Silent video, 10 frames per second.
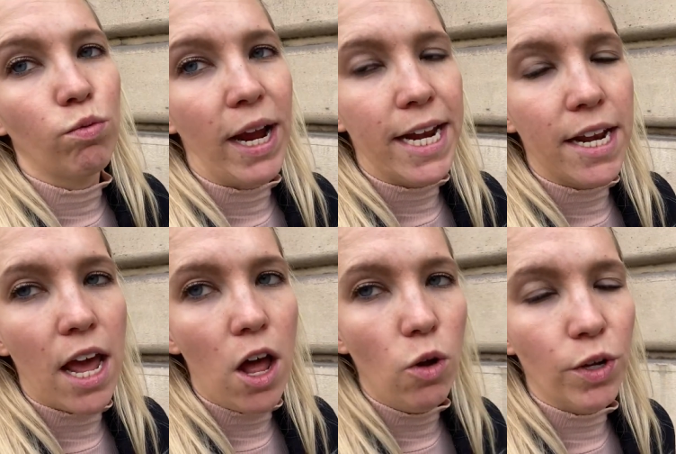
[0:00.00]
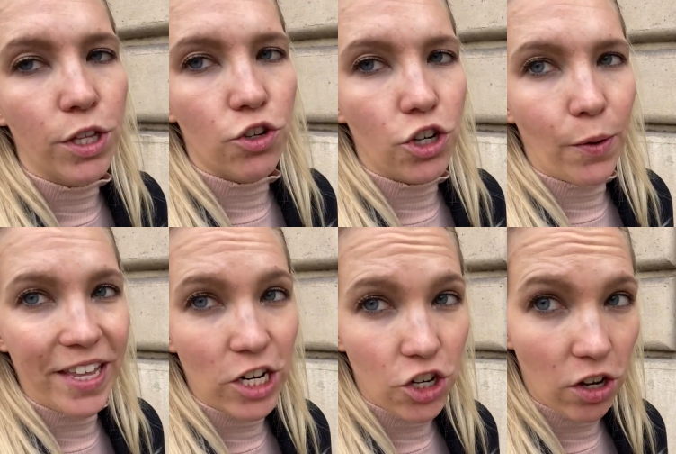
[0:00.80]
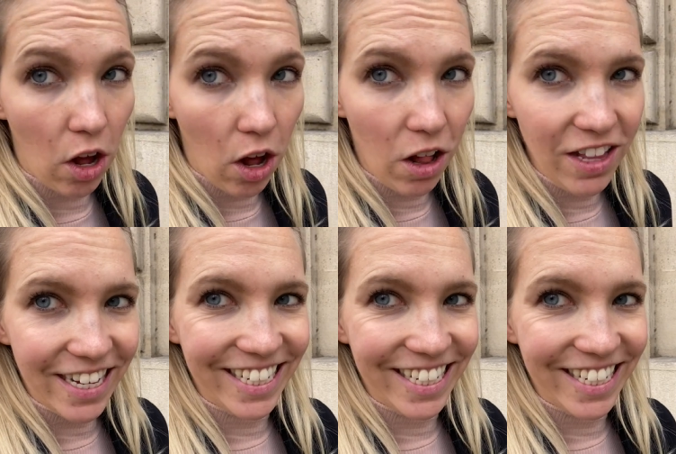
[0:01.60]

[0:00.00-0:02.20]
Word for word: Right now, what they're showing is Chagall.